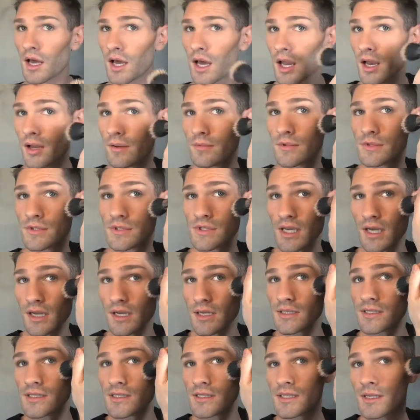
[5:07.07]
And I'm just going
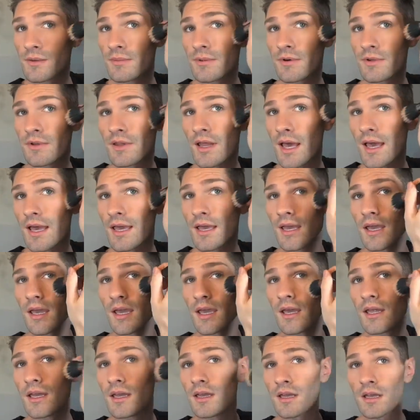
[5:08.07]
to stipple that
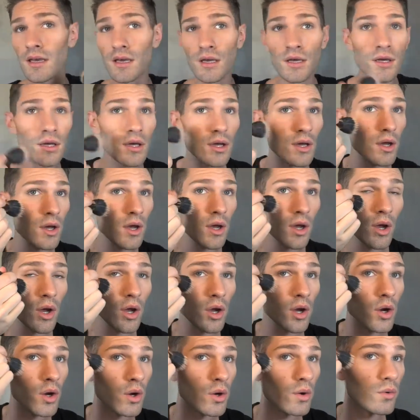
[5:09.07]
in
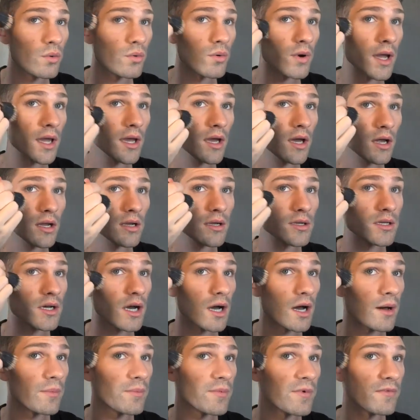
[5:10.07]
right on
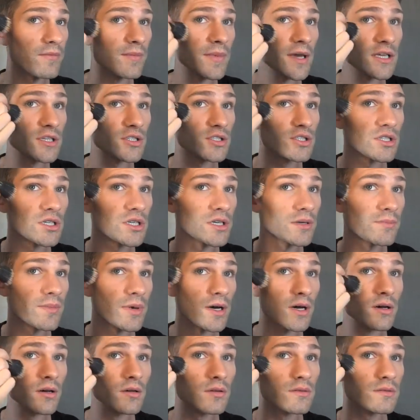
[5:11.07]
top of my
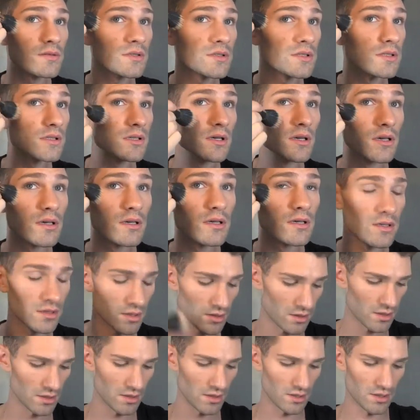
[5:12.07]
cheekbones.
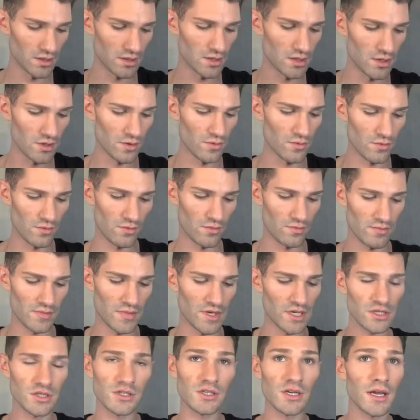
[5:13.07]

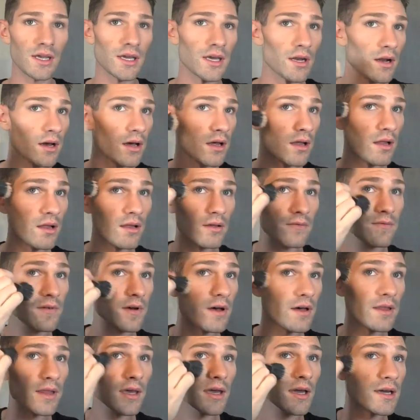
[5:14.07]
Make sure I get all
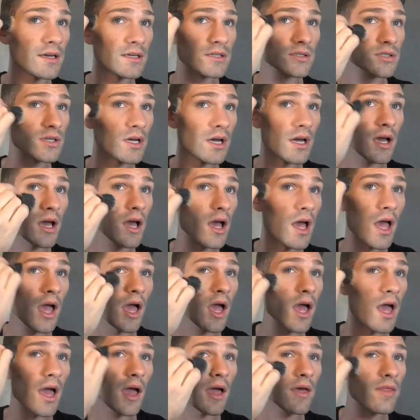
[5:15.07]
the extra.
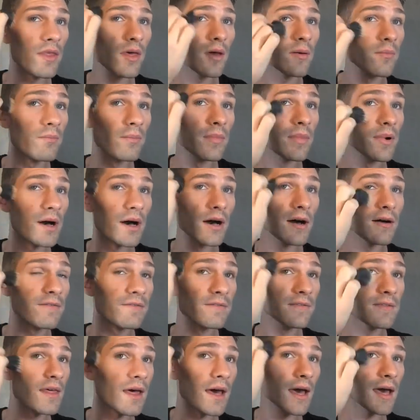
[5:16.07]
And then
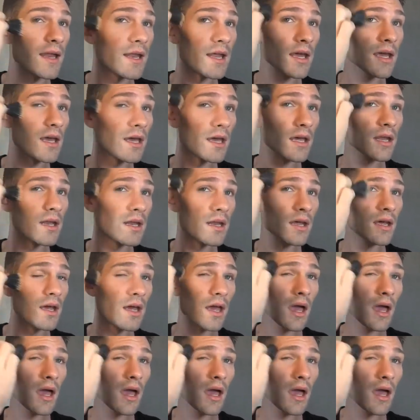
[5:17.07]
buff that in.